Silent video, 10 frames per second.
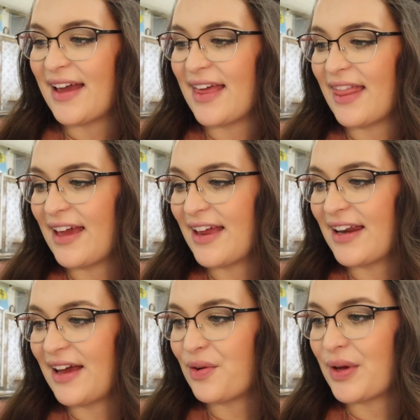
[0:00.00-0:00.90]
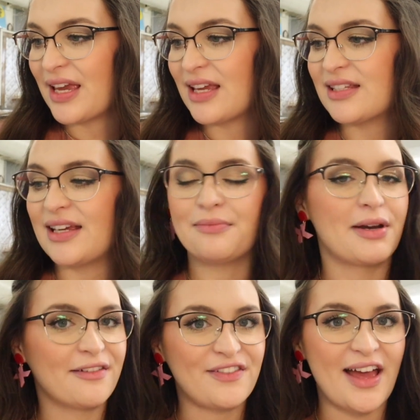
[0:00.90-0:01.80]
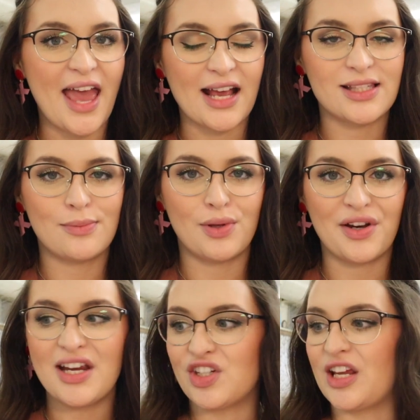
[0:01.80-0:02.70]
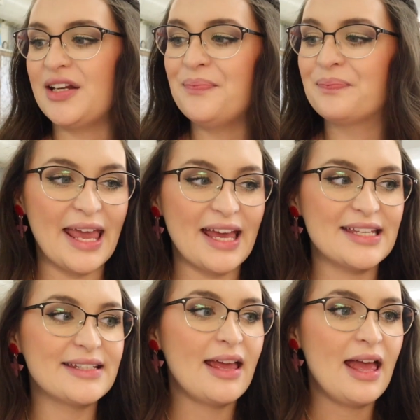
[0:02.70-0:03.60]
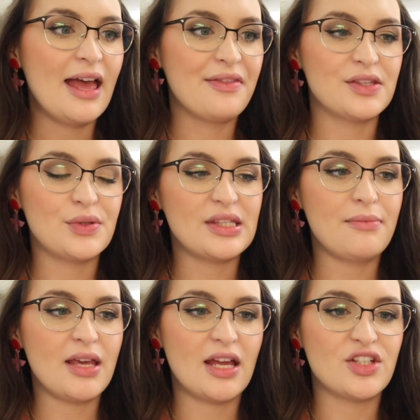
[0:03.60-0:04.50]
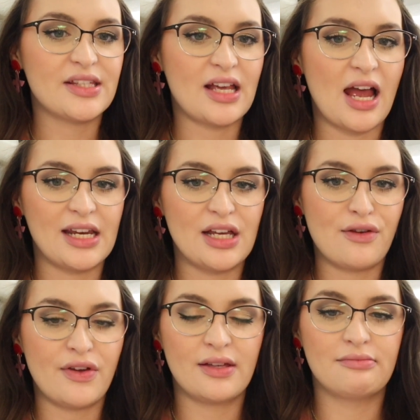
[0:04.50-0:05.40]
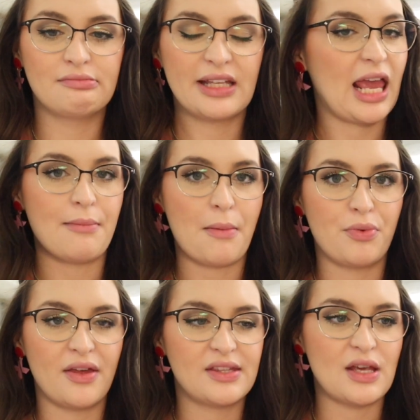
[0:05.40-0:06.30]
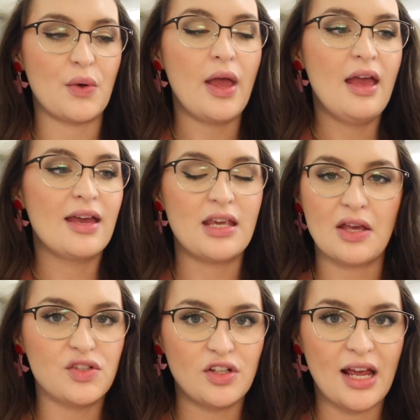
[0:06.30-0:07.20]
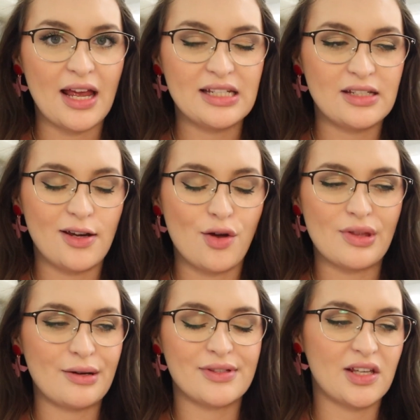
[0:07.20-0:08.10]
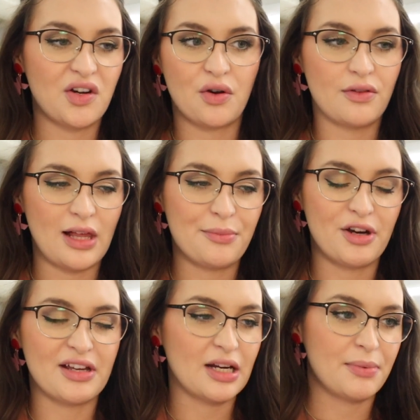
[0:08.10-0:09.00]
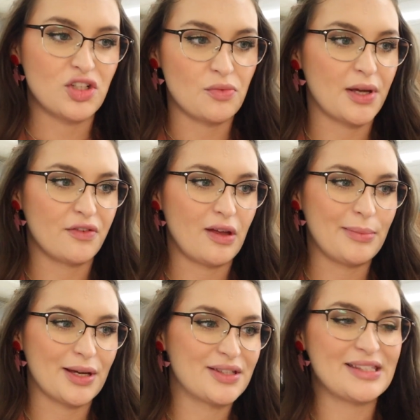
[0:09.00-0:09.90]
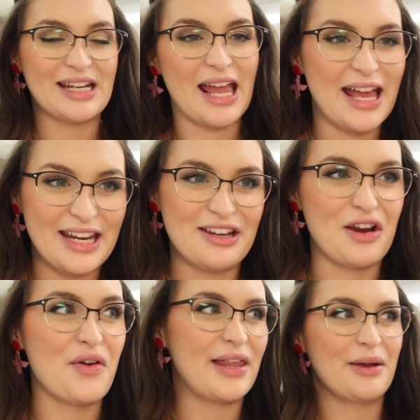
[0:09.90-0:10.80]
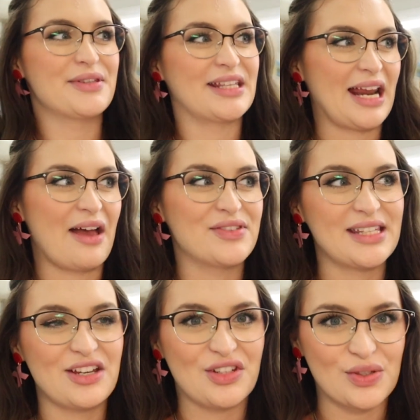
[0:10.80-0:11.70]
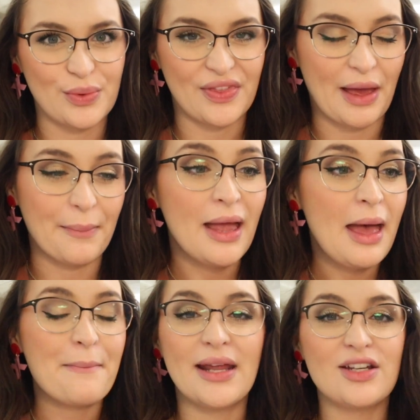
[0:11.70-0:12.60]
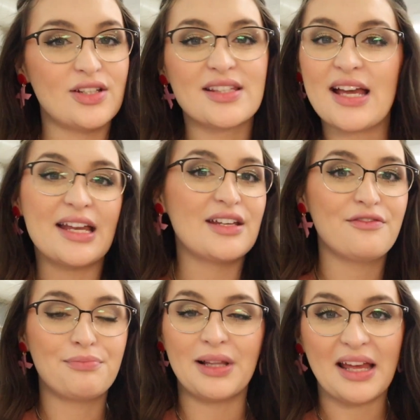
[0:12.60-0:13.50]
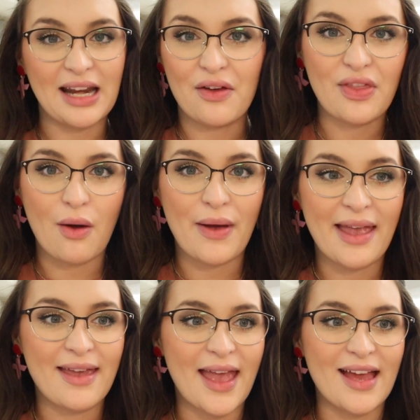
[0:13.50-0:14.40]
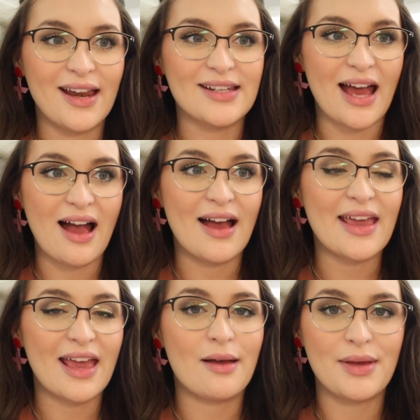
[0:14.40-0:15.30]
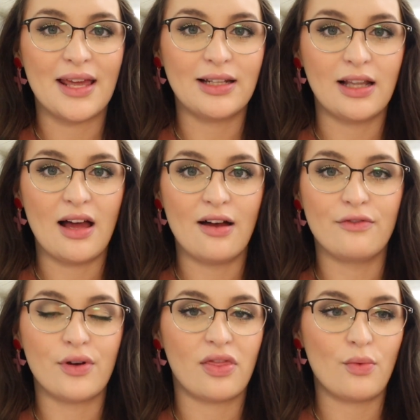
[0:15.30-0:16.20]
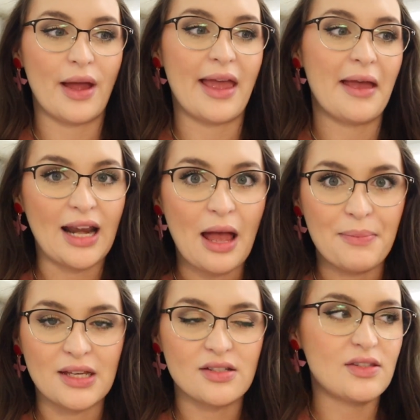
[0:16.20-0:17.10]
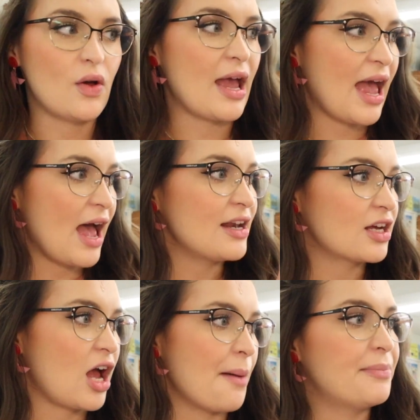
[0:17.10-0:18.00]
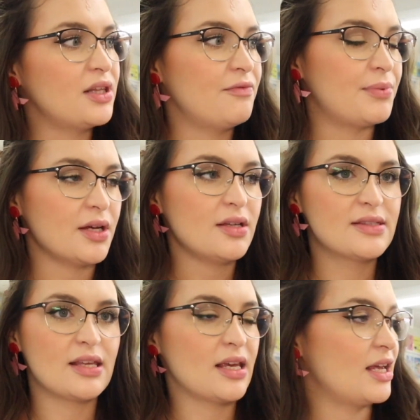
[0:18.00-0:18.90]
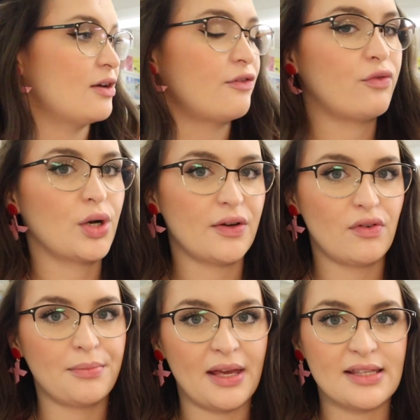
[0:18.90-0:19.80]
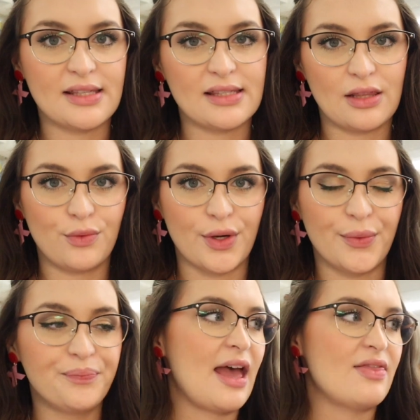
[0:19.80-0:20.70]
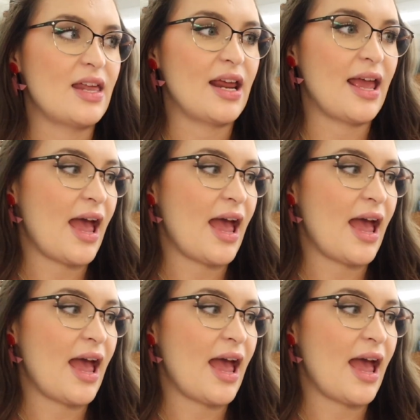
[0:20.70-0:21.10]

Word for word: And then we did butterfly exploration, and this was something I just kind of came up with. So yesterday I didn't know that I was going to go to the library and get a bunch of butterfly books. Today I didn't know that I was going to have stations with them, but it just kind of played out that way, and I am in love with the way that it happened. So I had a couple of books in 4 different places in the room, and then I